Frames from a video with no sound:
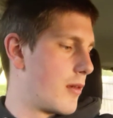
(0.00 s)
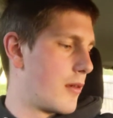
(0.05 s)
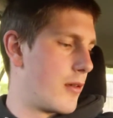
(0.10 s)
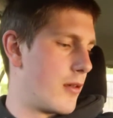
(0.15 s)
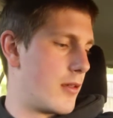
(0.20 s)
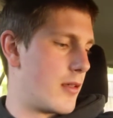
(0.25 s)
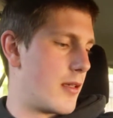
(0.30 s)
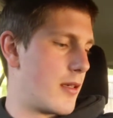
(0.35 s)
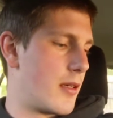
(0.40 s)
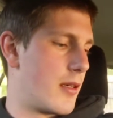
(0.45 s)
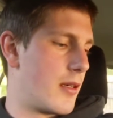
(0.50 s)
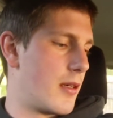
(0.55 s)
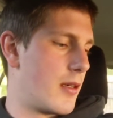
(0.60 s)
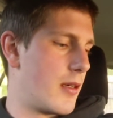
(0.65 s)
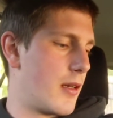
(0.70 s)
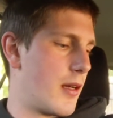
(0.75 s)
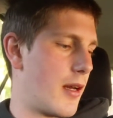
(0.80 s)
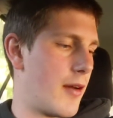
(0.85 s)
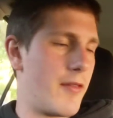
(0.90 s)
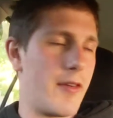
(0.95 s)
because
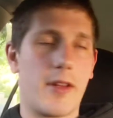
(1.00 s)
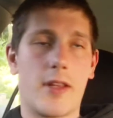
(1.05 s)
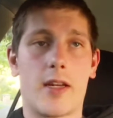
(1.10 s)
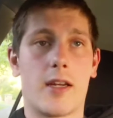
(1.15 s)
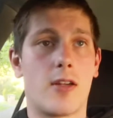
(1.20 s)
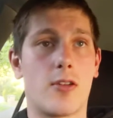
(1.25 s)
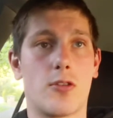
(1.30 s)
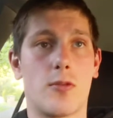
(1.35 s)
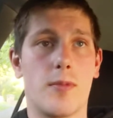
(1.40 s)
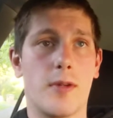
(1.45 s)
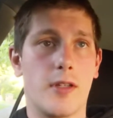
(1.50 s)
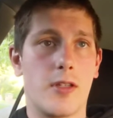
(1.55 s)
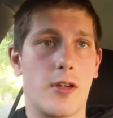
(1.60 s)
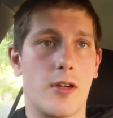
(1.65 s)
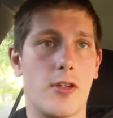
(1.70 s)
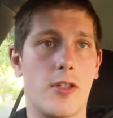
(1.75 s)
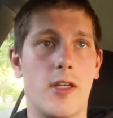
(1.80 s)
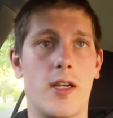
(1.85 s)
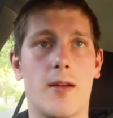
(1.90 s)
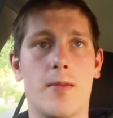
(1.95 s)
everything else would be
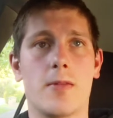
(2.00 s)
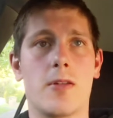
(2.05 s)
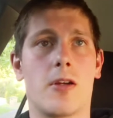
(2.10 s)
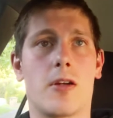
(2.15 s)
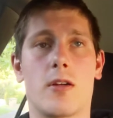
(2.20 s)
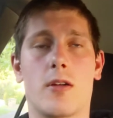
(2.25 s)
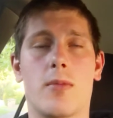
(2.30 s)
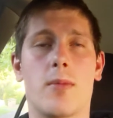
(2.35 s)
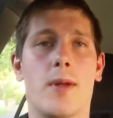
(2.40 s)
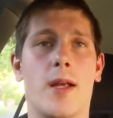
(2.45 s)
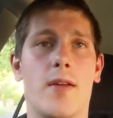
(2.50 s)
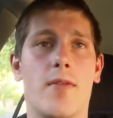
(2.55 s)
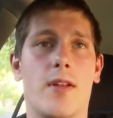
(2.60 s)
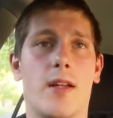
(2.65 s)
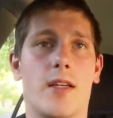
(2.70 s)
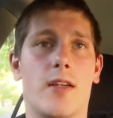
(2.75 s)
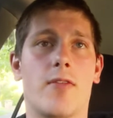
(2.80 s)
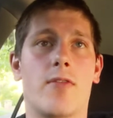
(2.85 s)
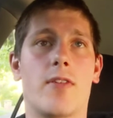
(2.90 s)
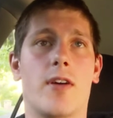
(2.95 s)
so cheap so I could have
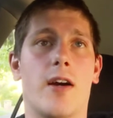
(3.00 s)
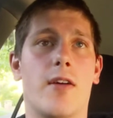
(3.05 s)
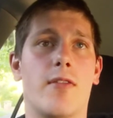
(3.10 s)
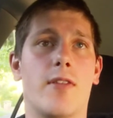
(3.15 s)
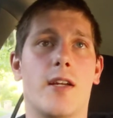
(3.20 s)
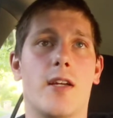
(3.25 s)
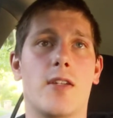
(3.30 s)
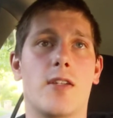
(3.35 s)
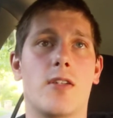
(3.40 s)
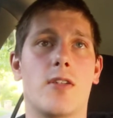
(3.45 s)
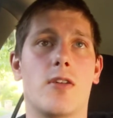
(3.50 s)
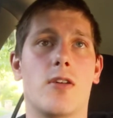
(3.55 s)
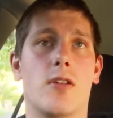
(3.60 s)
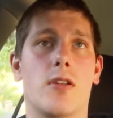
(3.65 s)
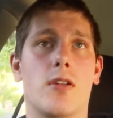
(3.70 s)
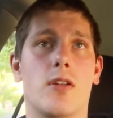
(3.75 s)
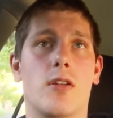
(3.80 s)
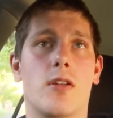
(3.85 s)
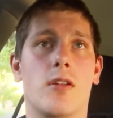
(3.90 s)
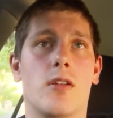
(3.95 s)
like a five thousand
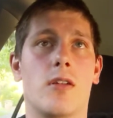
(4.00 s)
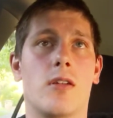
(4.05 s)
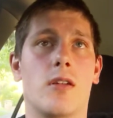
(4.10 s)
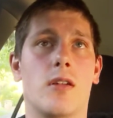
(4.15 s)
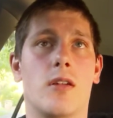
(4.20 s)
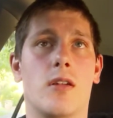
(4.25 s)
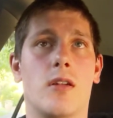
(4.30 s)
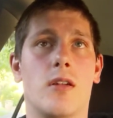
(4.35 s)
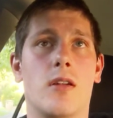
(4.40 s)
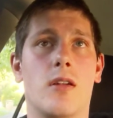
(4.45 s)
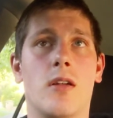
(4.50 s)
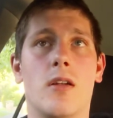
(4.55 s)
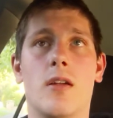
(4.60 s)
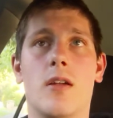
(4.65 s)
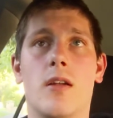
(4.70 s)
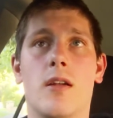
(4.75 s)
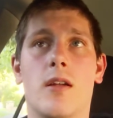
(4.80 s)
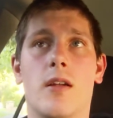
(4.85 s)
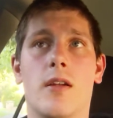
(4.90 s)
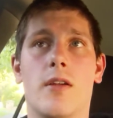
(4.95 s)
dollar
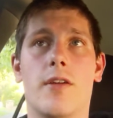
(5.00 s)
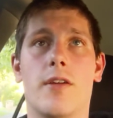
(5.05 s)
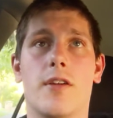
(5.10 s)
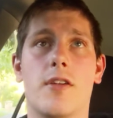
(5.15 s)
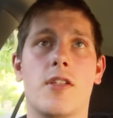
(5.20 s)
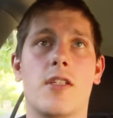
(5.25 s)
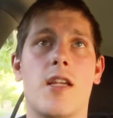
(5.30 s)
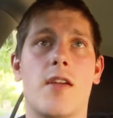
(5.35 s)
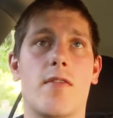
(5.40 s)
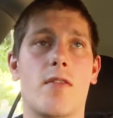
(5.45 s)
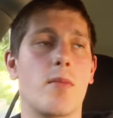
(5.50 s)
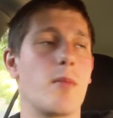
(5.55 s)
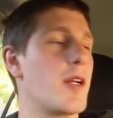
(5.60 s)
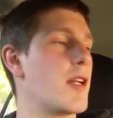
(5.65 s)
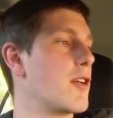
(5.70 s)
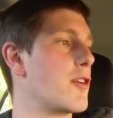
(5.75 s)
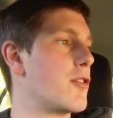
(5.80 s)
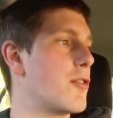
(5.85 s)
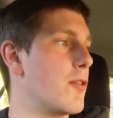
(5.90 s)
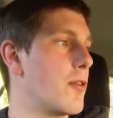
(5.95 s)
you know seven
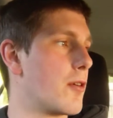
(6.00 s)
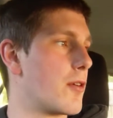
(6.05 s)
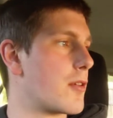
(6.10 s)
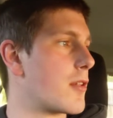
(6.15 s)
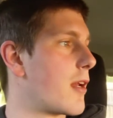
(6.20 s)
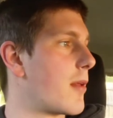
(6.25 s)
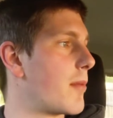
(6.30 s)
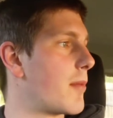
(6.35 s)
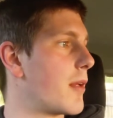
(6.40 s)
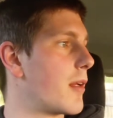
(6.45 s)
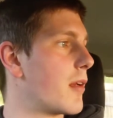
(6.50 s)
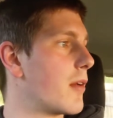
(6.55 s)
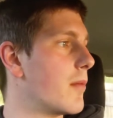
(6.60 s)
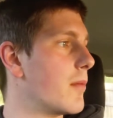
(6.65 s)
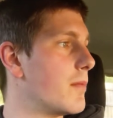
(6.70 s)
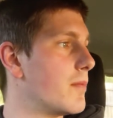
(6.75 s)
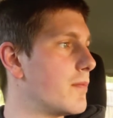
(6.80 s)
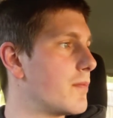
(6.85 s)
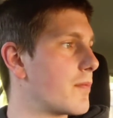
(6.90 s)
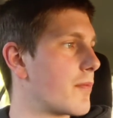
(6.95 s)
minute short or something
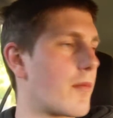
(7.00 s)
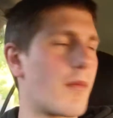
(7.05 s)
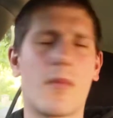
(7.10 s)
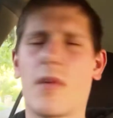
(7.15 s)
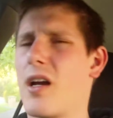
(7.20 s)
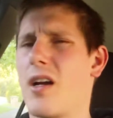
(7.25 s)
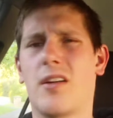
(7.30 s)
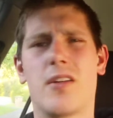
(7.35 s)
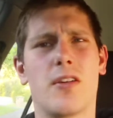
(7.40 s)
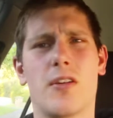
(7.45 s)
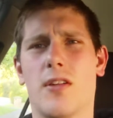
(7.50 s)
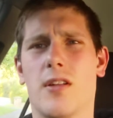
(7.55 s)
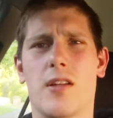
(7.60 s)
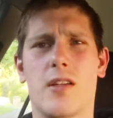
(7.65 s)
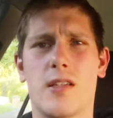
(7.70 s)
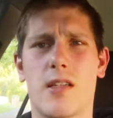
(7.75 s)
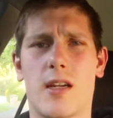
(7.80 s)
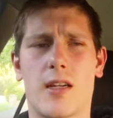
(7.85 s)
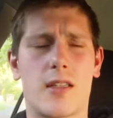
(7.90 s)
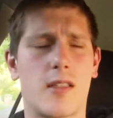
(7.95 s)
I don't know the
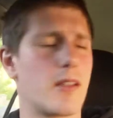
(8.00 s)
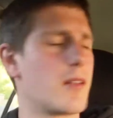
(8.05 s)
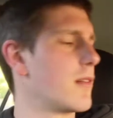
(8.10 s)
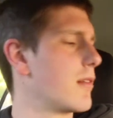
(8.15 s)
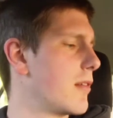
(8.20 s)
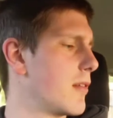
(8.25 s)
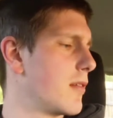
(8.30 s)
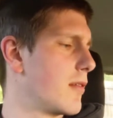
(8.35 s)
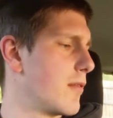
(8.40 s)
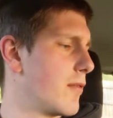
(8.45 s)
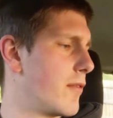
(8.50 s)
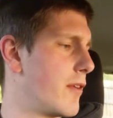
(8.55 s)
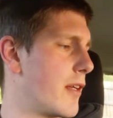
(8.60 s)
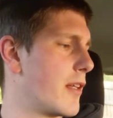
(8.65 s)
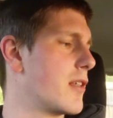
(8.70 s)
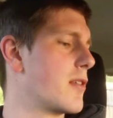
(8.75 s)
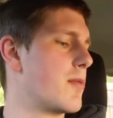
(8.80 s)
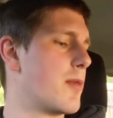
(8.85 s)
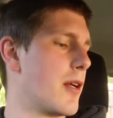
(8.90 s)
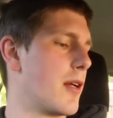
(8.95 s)
exact
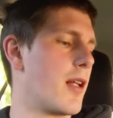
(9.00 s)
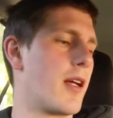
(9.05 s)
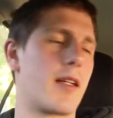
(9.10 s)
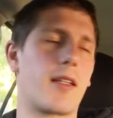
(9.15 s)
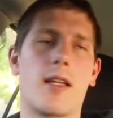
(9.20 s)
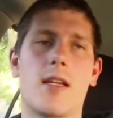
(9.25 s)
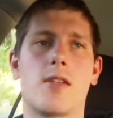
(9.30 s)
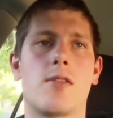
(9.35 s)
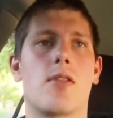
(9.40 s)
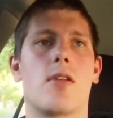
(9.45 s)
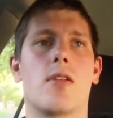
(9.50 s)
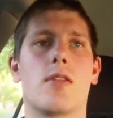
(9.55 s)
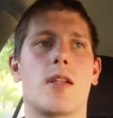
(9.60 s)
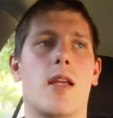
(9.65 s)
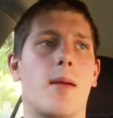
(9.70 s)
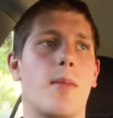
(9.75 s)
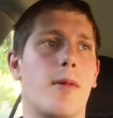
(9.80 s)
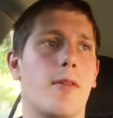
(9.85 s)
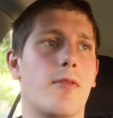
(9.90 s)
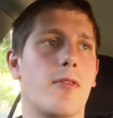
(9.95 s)
figures but like that's what I was
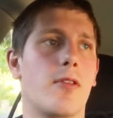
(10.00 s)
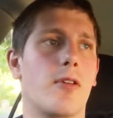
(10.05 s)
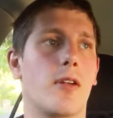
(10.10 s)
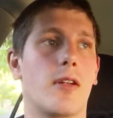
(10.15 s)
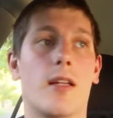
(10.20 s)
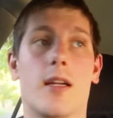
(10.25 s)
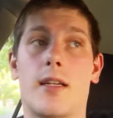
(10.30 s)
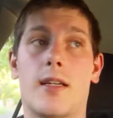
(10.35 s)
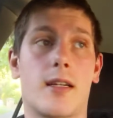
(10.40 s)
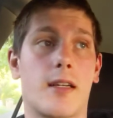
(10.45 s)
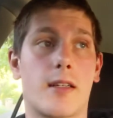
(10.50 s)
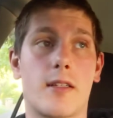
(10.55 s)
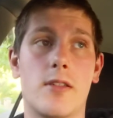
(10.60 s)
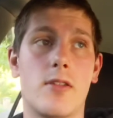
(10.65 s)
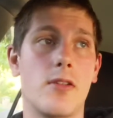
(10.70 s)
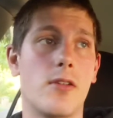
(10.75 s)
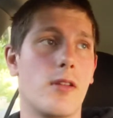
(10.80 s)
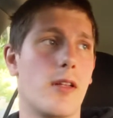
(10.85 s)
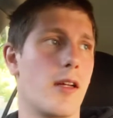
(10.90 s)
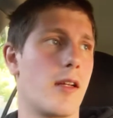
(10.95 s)
aiming for and like I
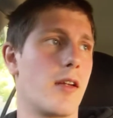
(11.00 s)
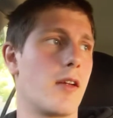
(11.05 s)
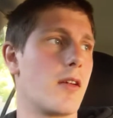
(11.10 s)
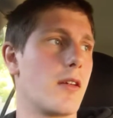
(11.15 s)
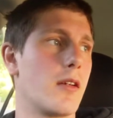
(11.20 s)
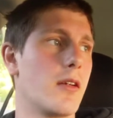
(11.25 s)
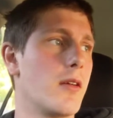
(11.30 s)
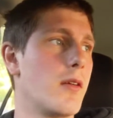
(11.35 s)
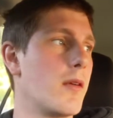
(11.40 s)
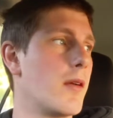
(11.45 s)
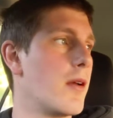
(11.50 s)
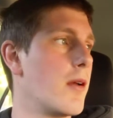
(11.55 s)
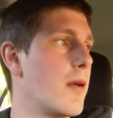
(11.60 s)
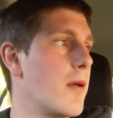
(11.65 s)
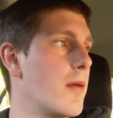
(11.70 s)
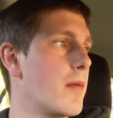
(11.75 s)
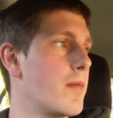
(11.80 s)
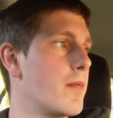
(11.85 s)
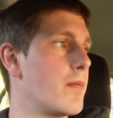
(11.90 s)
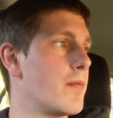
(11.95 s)
can do that you
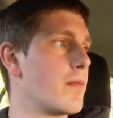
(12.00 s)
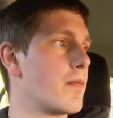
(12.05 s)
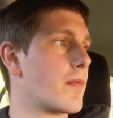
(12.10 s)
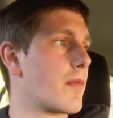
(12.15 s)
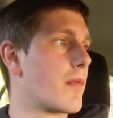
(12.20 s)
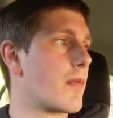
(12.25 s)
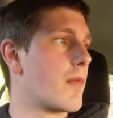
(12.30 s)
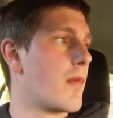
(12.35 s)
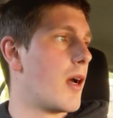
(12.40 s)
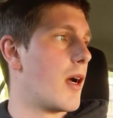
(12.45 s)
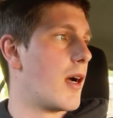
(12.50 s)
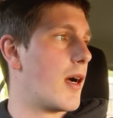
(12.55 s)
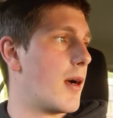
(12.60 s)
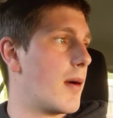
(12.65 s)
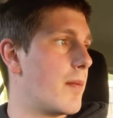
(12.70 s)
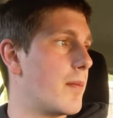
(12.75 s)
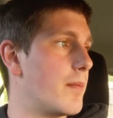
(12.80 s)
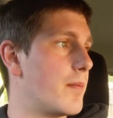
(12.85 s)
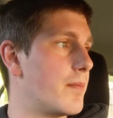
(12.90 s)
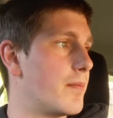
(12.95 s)
know
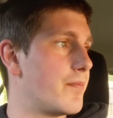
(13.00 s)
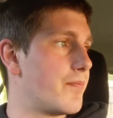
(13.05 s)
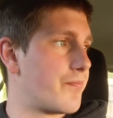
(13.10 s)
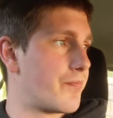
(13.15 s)
um,